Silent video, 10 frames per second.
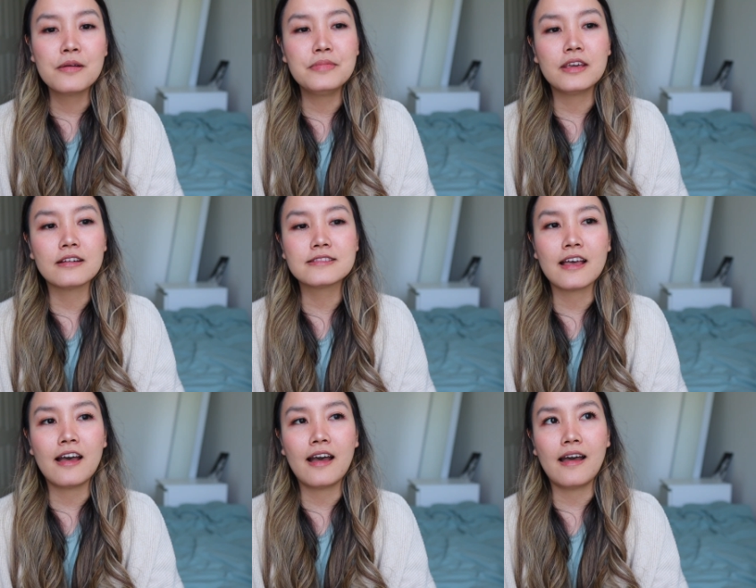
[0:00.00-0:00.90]
because
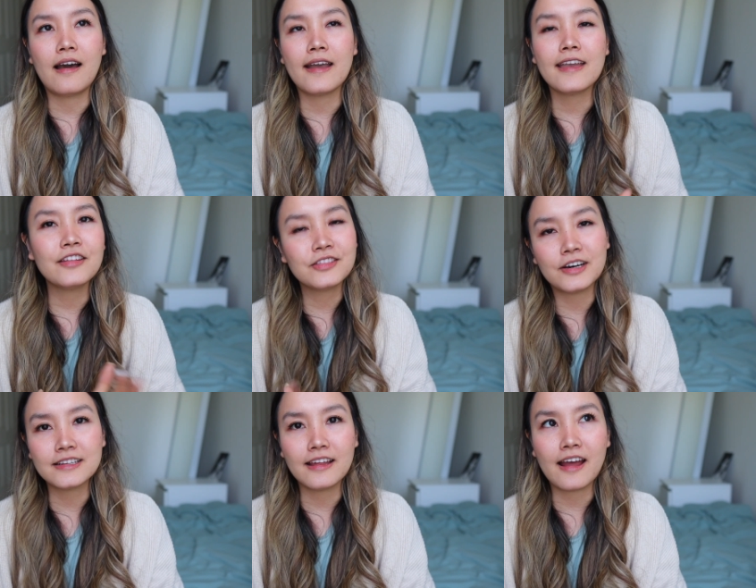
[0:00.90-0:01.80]
I had
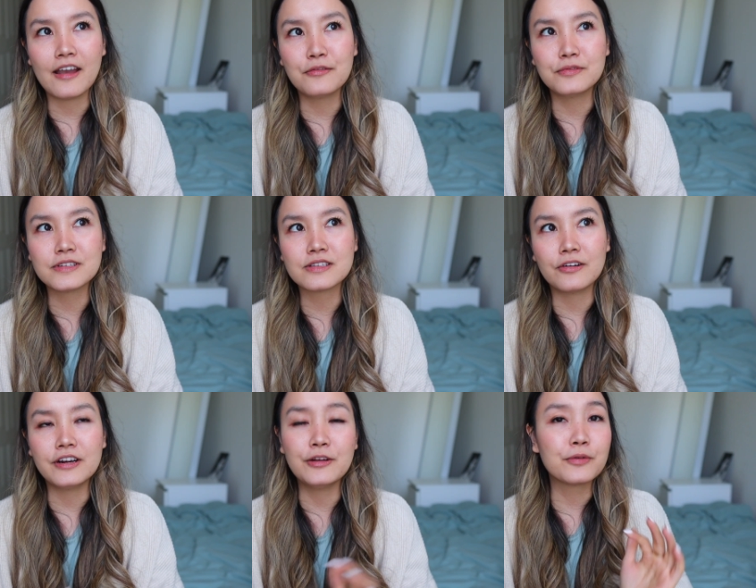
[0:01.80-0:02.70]
thought that I was
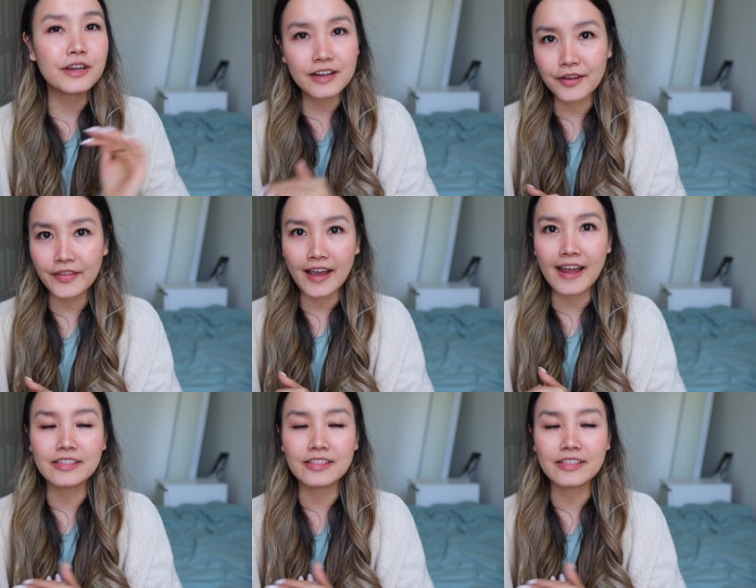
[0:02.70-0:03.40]
already working on that.